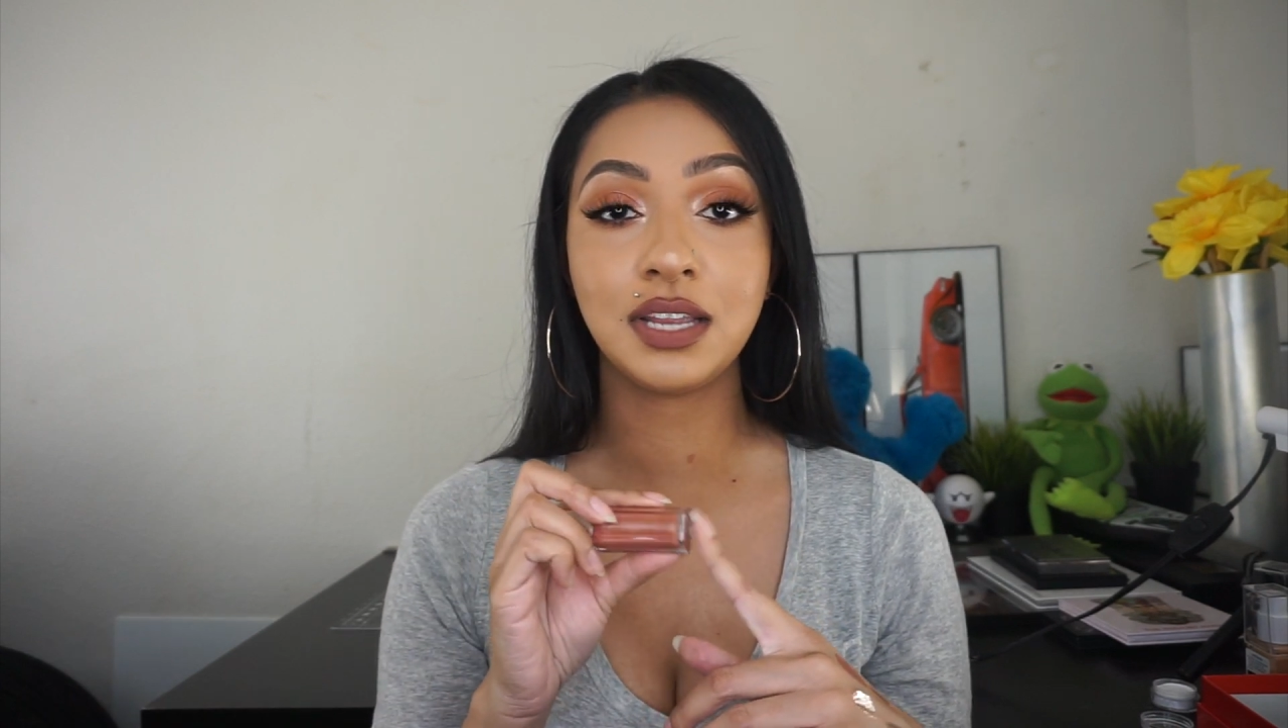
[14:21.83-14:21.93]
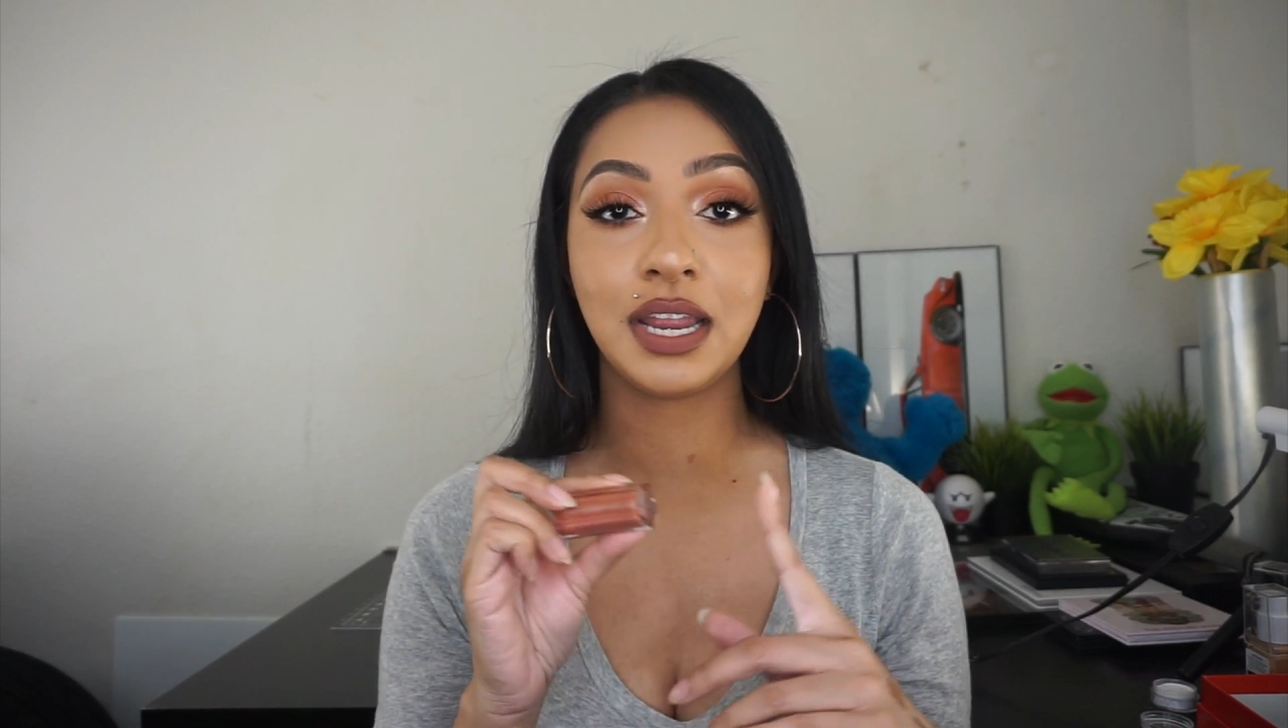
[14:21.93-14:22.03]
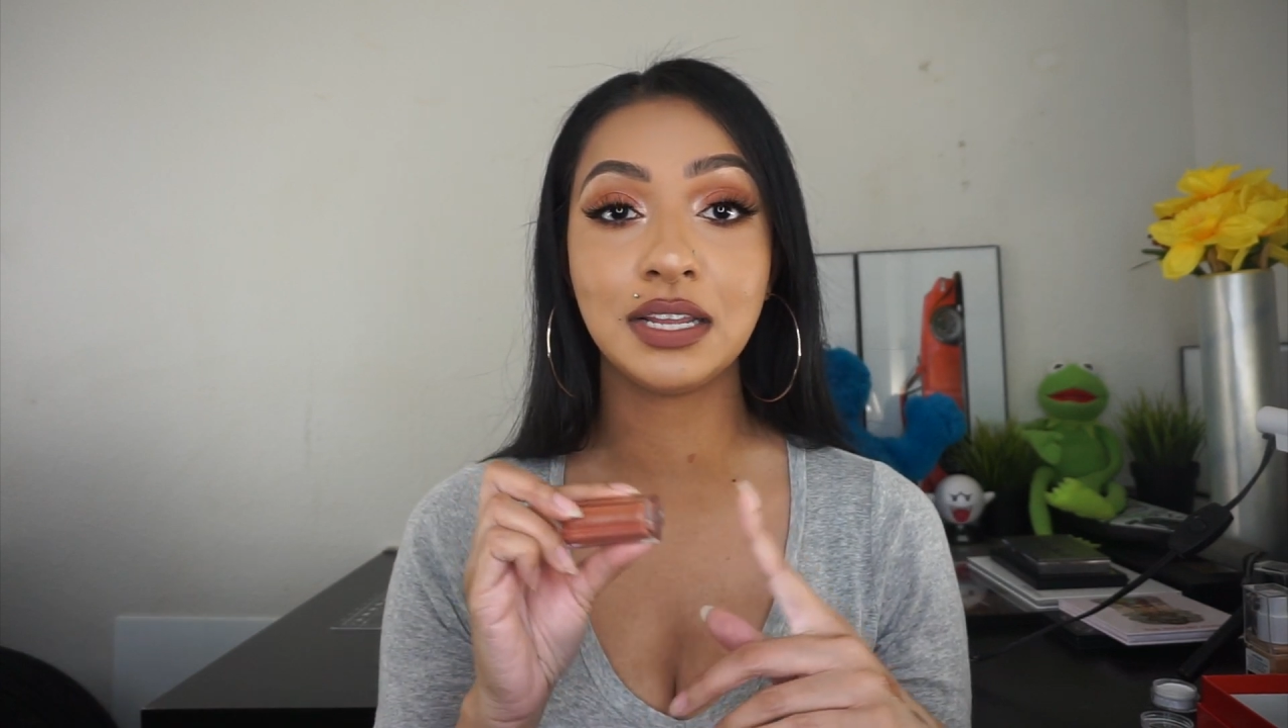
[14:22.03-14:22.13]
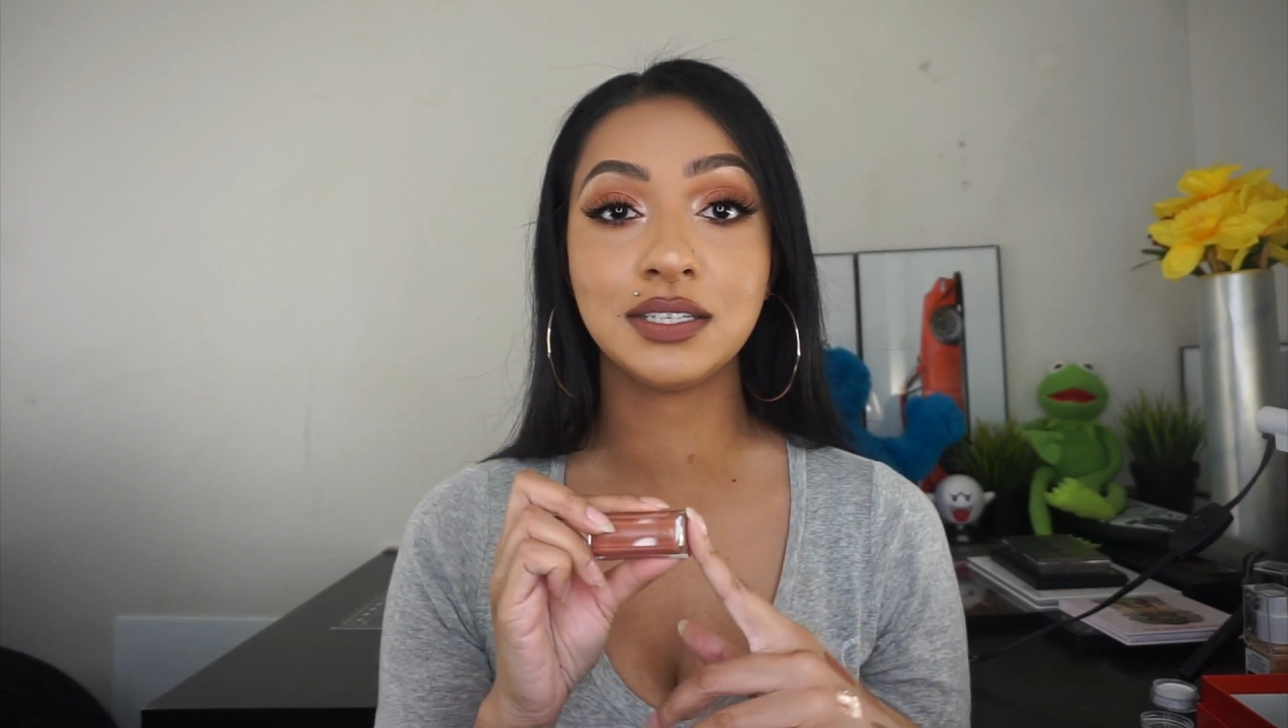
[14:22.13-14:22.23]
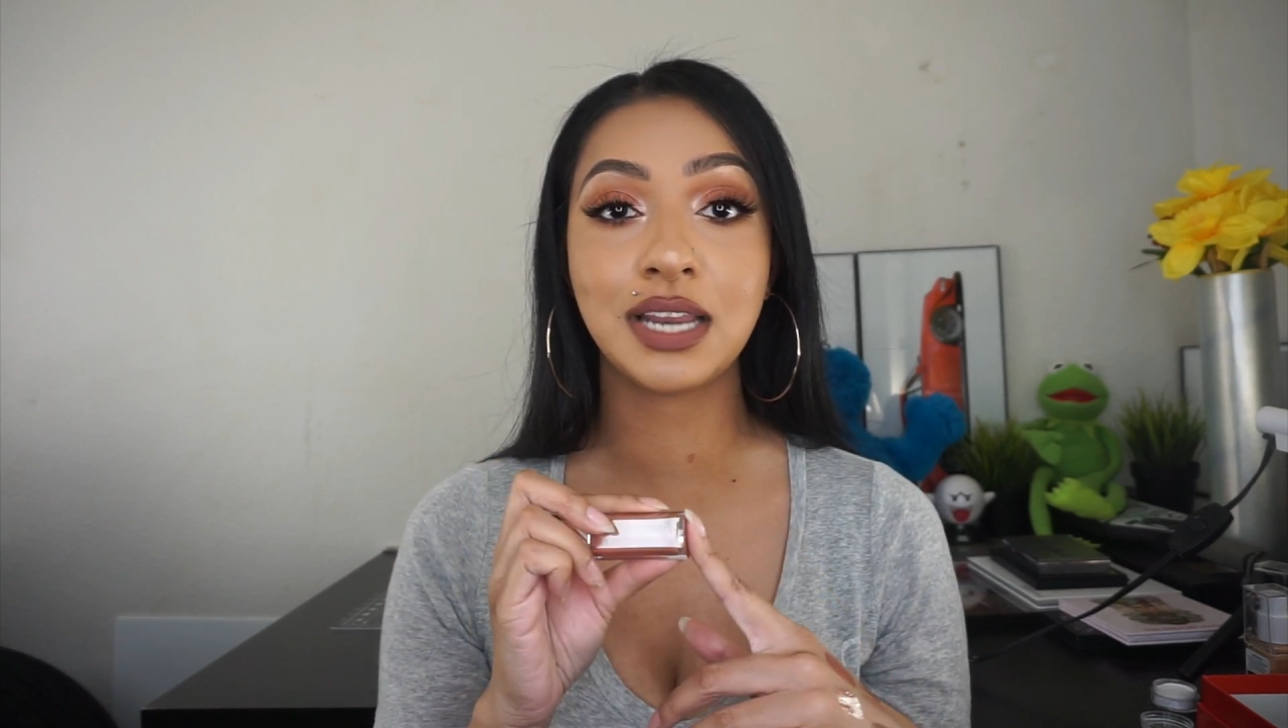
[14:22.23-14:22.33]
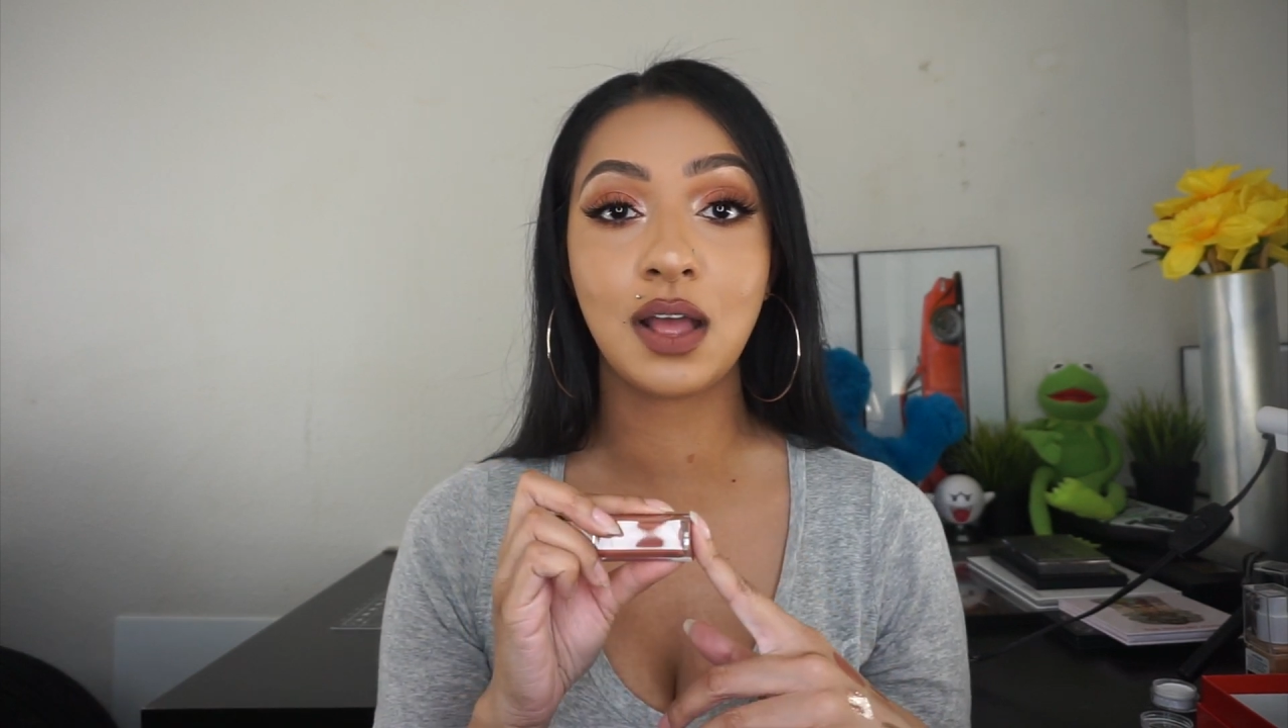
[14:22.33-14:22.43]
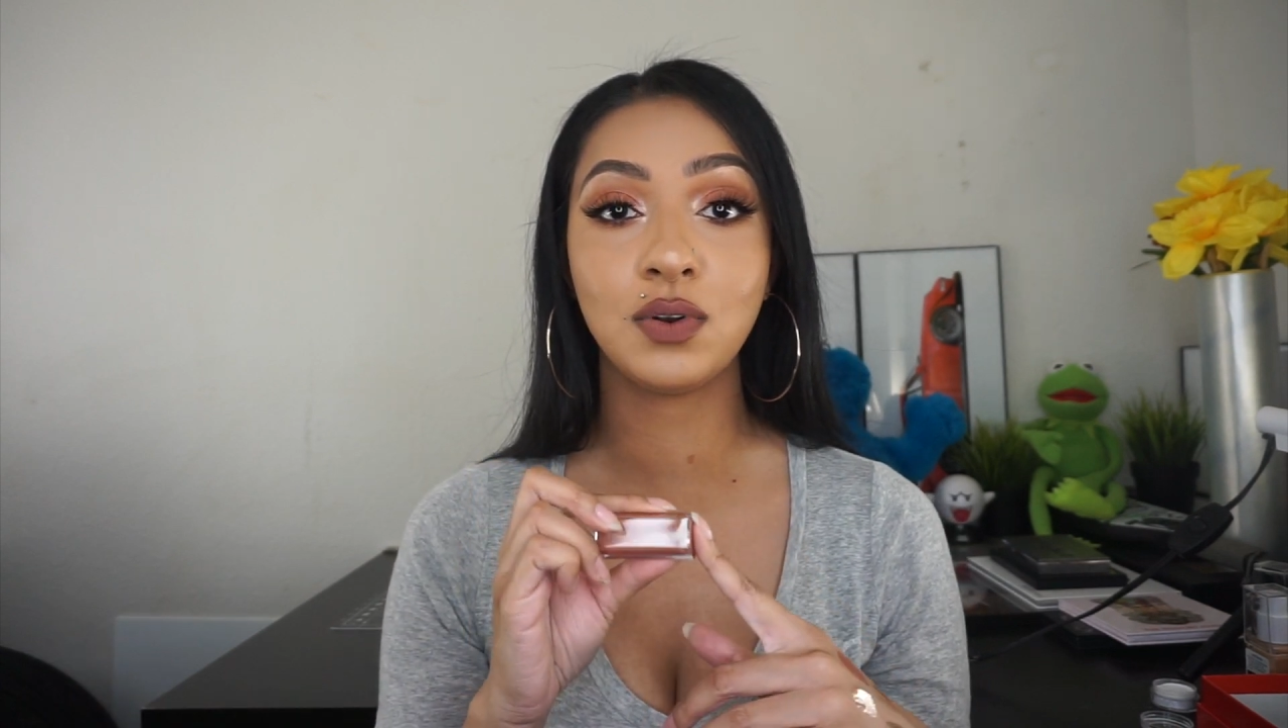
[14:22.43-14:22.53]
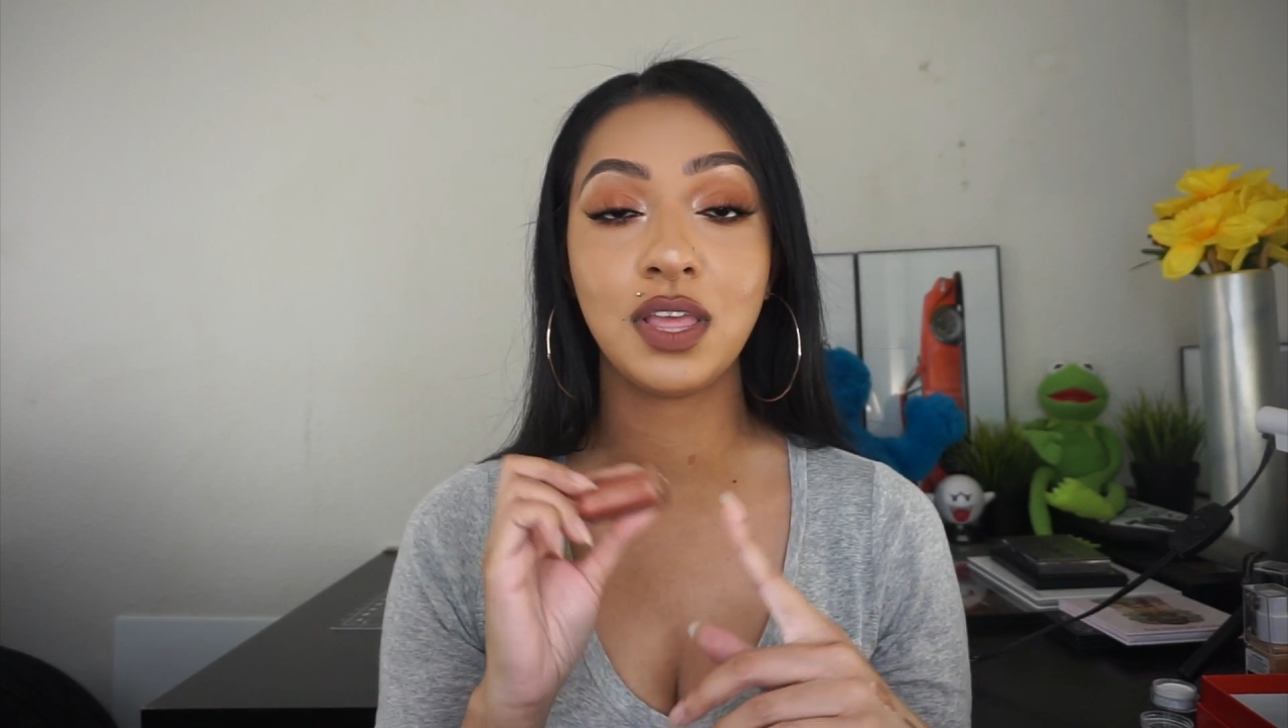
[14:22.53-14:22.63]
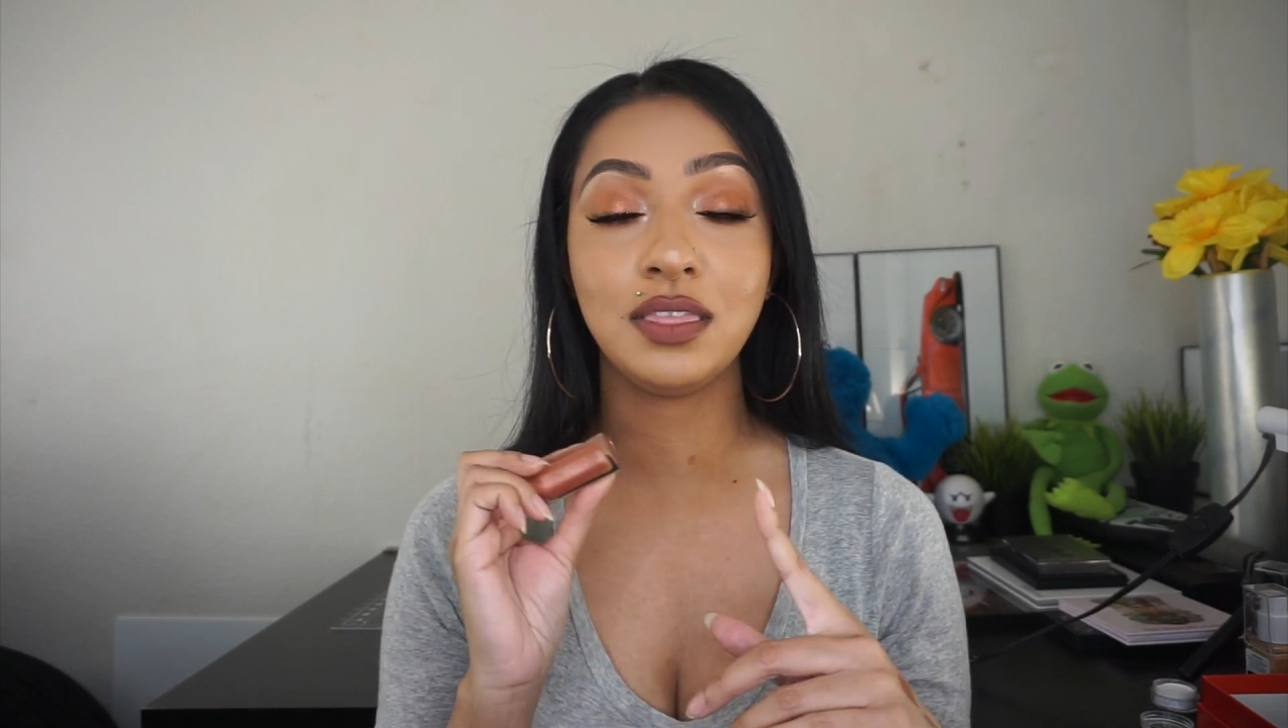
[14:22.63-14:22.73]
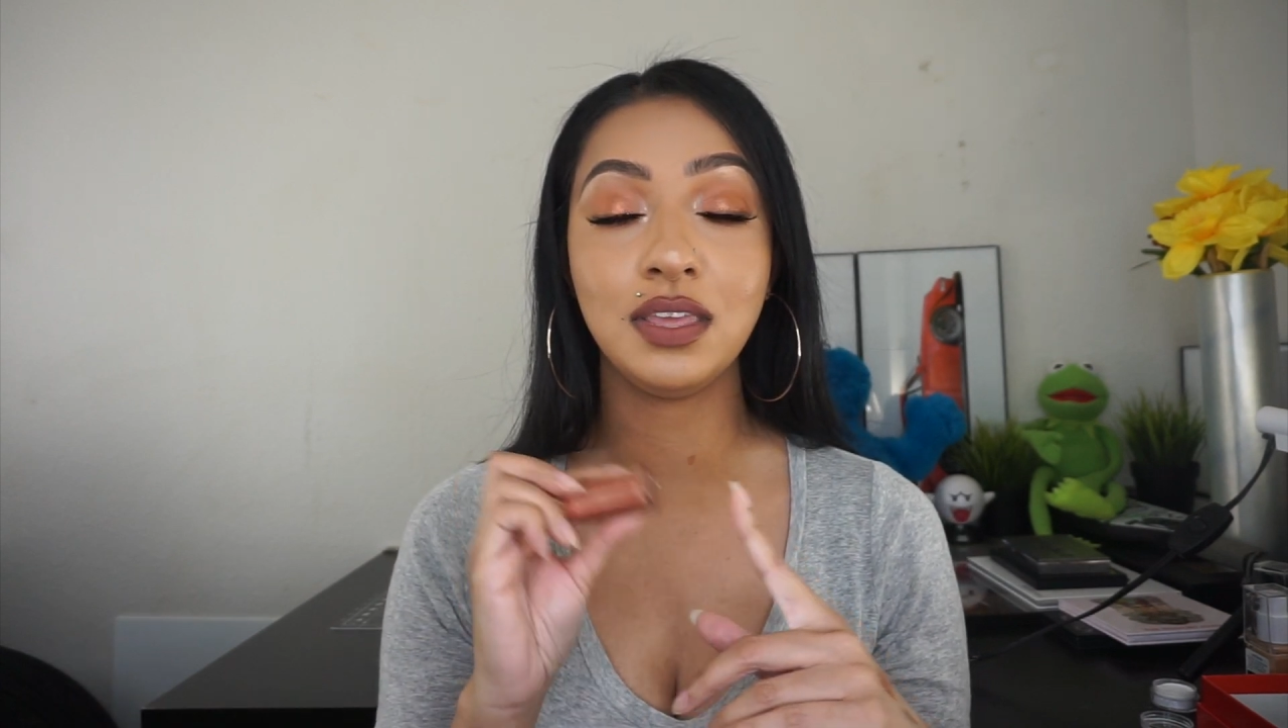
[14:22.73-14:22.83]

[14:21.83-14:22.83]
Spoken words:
hands down